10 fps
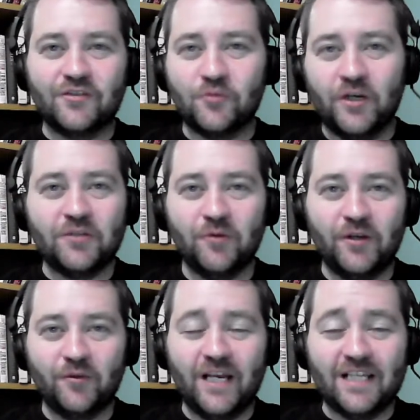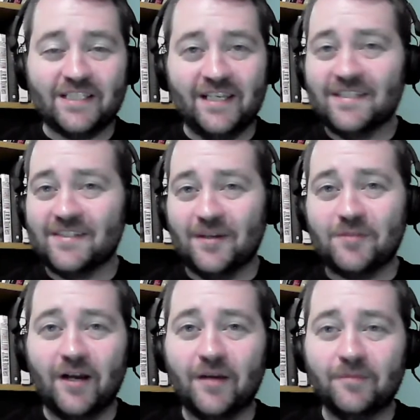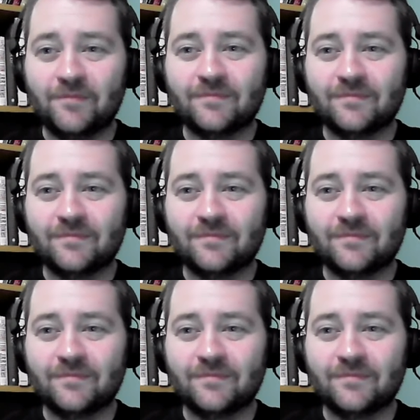2023 has to end sometime.